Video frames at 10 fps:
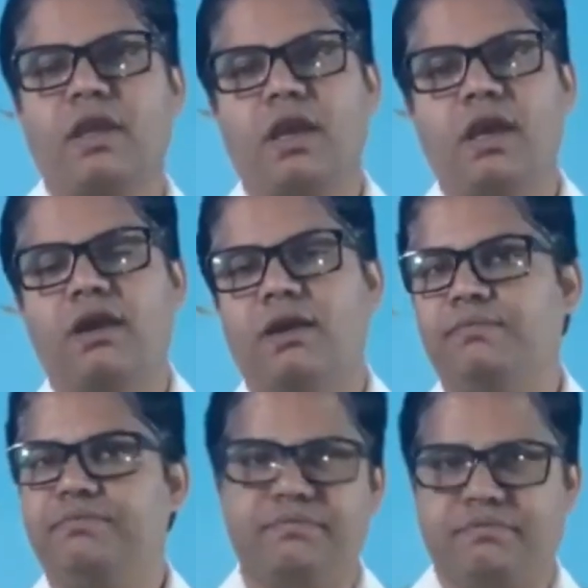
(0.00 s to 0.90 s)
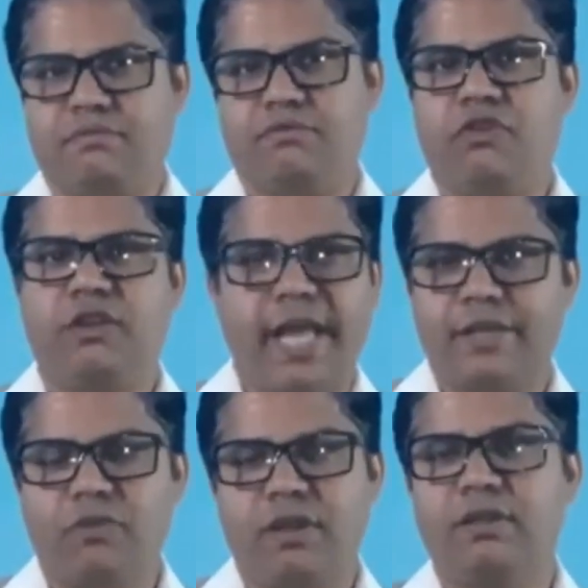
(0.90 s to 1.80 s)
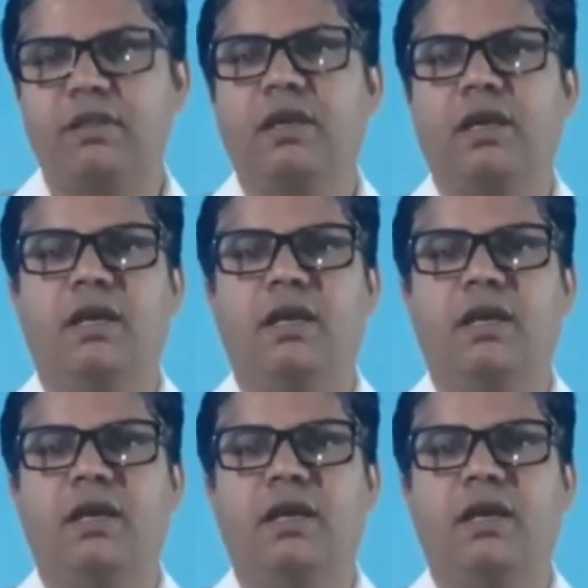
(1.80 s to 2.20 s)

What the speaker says: for that one.